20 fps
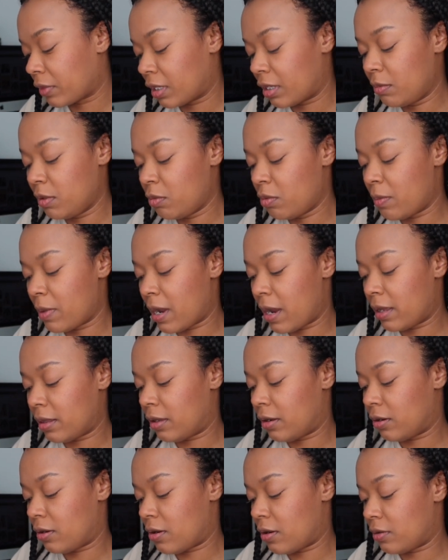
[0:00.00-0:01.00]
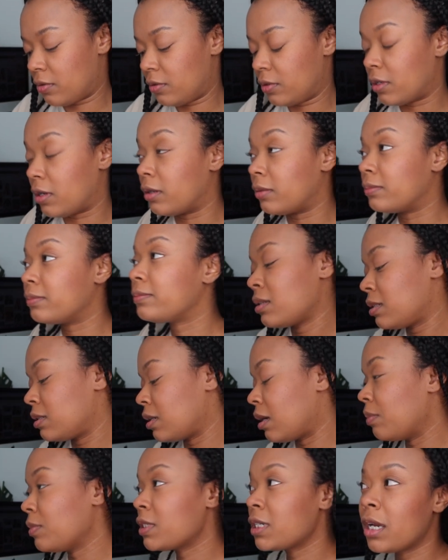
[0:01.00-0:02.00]
Let me put my eyeliner on, hold on.
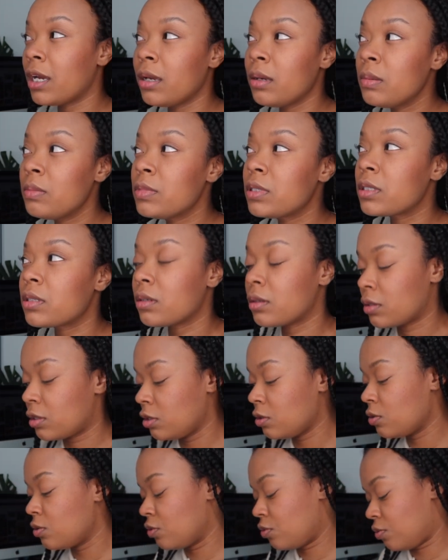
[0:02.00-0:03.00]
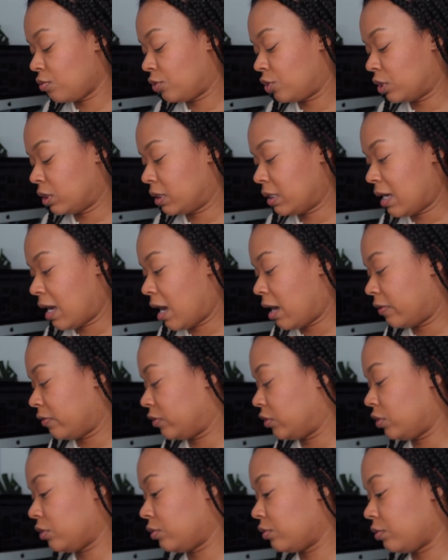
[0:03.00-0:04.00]
Sometimes you just
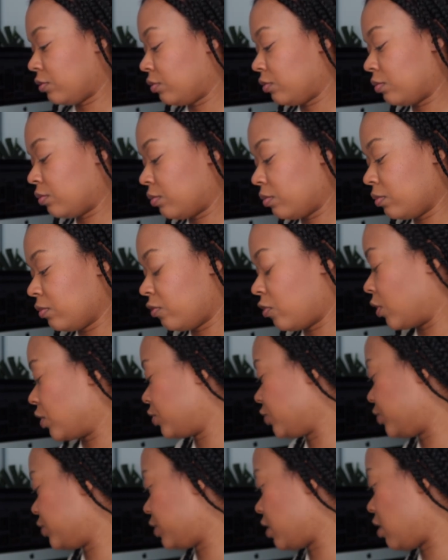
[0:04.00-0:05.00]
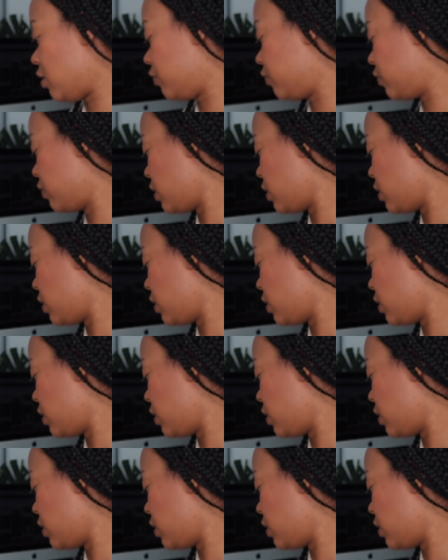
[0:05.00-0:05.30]
have to force yourself.